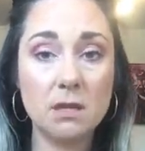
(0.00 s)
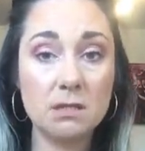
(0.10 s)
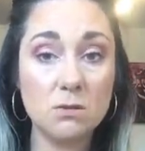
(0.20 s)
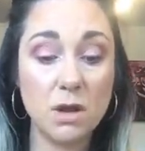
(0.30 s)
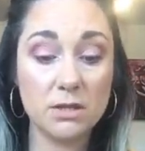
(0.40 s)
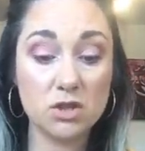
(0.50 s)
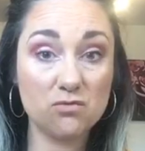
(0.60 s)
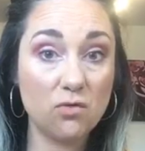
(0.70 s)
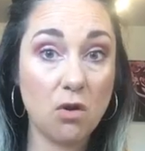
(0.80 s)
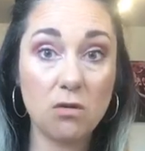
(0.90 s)
still going
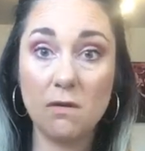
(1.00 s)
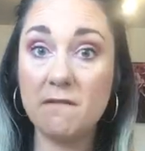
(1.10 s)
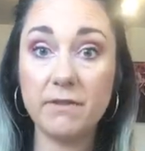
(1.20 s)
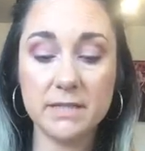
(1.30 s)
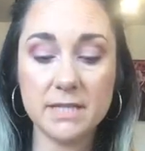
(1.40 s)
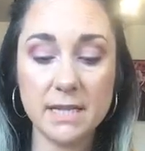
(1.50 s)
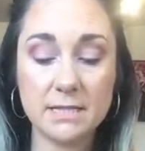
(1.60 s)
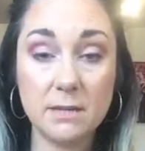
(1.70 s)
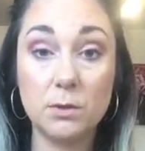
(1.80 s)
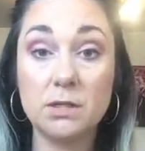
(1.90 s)
strong,
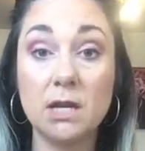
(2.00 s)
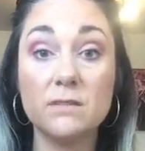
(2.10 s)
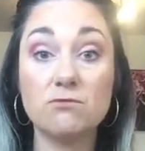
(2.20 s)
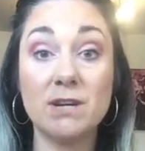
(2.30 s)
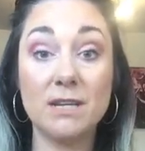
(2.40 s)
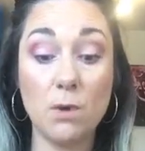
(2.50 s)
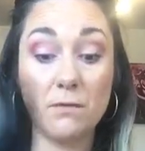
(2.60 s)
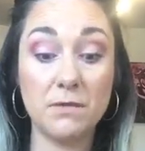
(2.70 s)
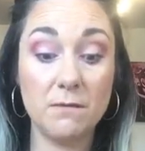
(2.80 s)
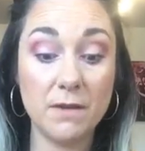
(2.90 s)
fantastic product, really
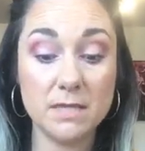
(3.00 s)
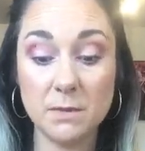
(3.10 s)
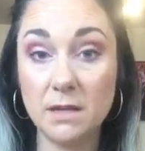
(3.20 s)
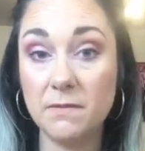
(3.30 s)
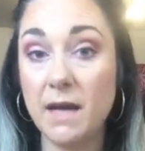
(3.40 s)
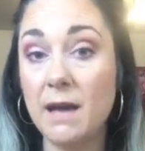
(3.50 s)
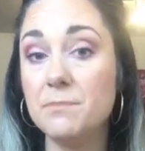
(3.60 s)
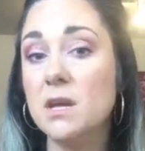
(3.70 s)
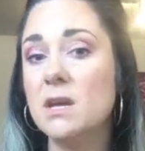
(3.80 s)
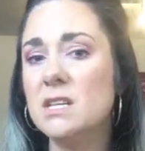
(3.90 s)
worth the investment in that.
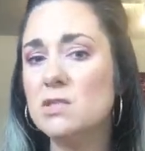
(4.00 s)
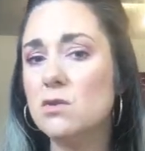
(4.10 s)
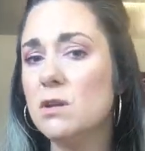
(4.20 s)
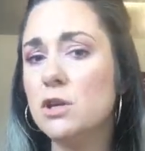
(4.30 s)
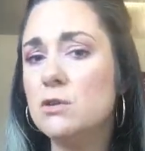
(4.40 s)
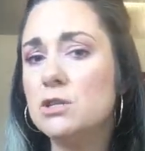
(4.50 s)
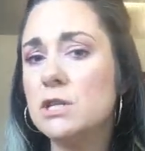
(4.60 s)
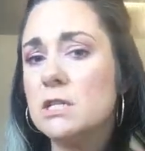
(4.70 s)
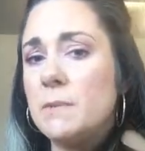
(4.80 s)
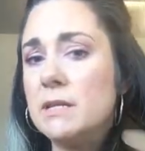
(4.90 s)
It's not hugely
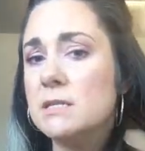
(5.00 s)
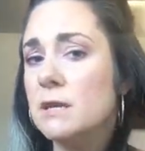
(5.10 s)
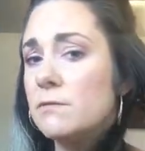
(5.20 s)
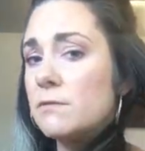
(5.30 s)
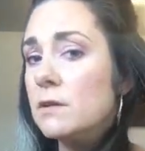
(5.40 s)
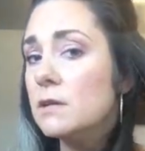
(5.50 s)
expensive.